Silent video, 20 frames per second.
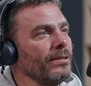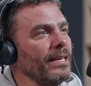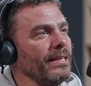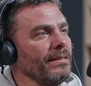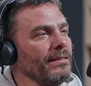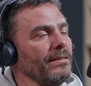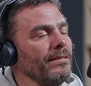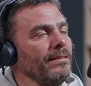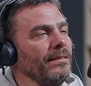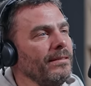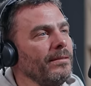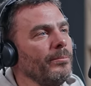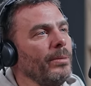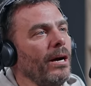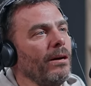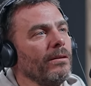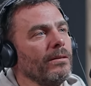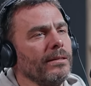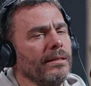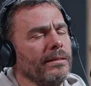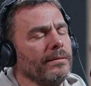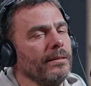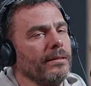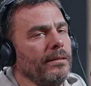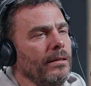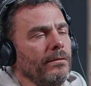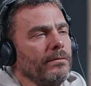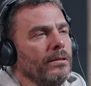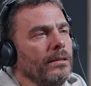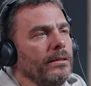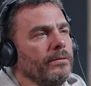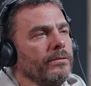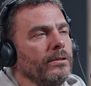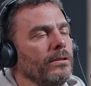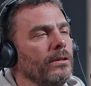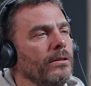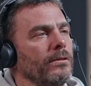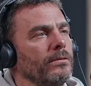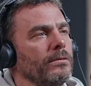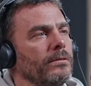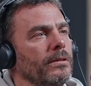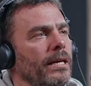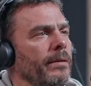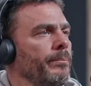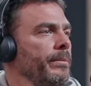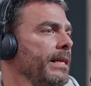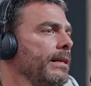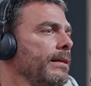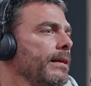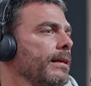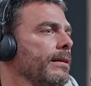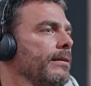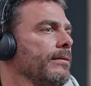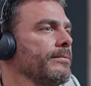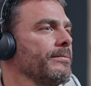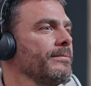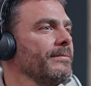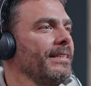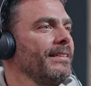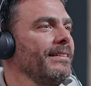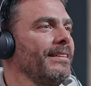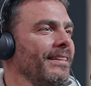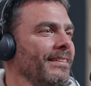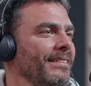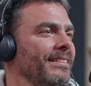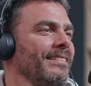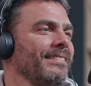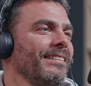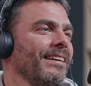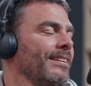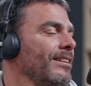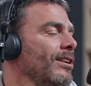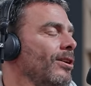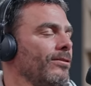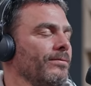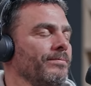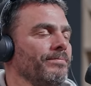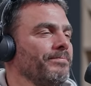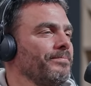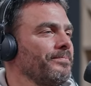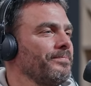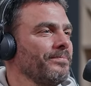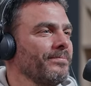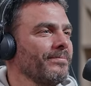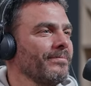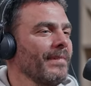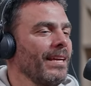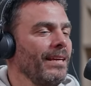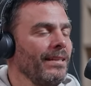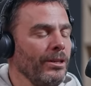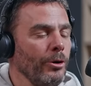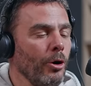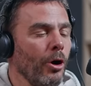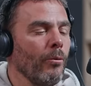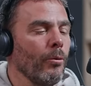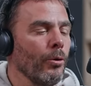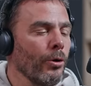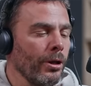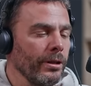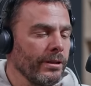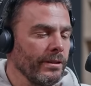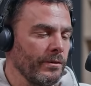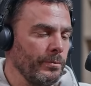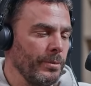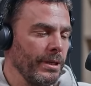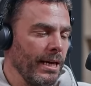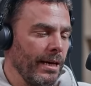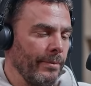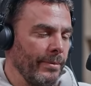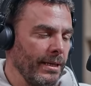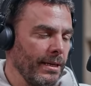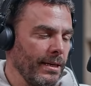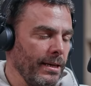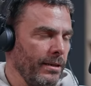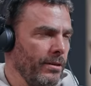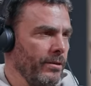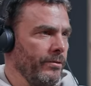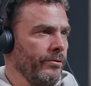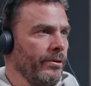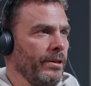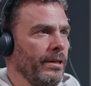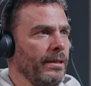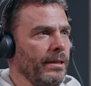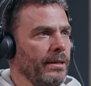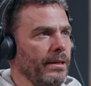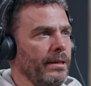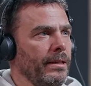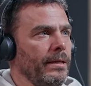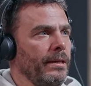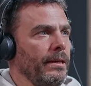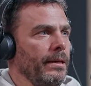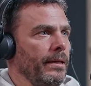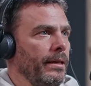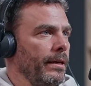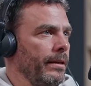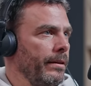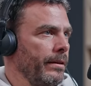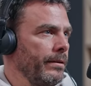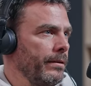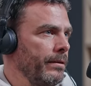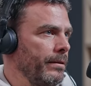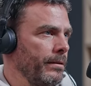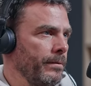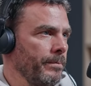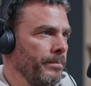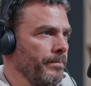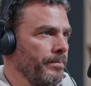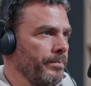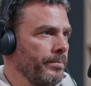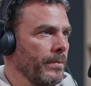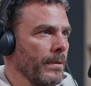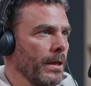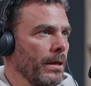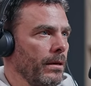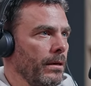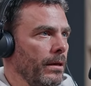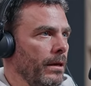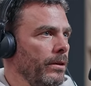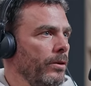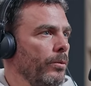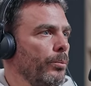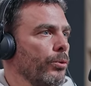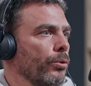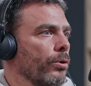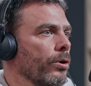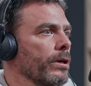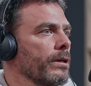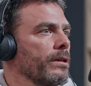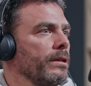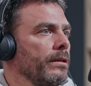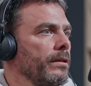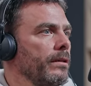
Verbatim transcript: the SEC is about? And I said, no, I have no, no clue. clue. A meeting, and then he said, no. In your world, it's becoming kind of in the in the board